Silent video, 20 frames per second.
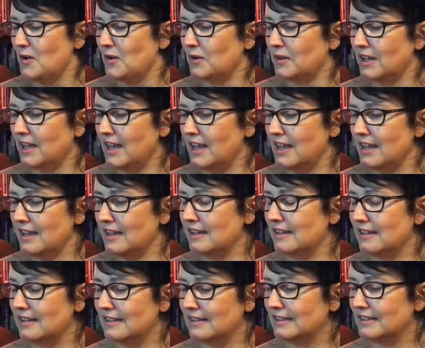Okay,
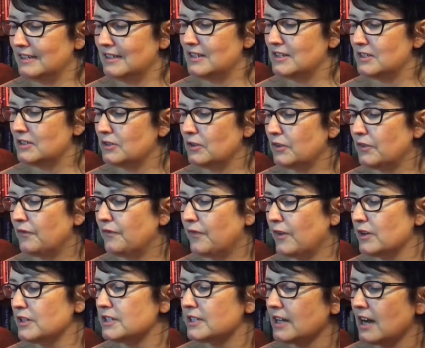so the
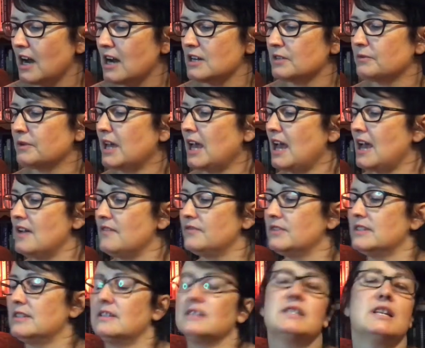first card we have is
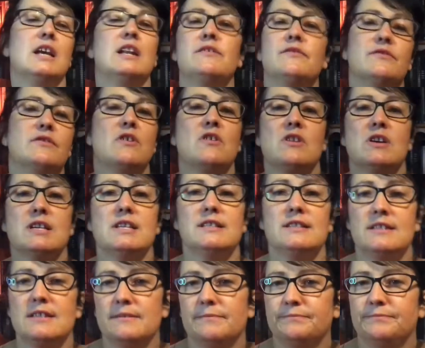the Ten of
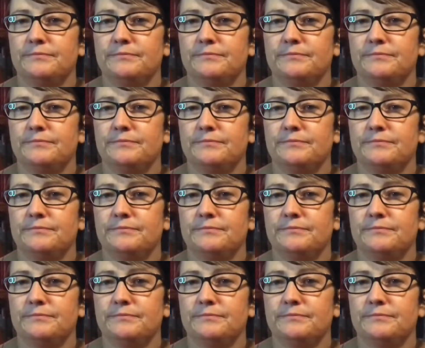Coins.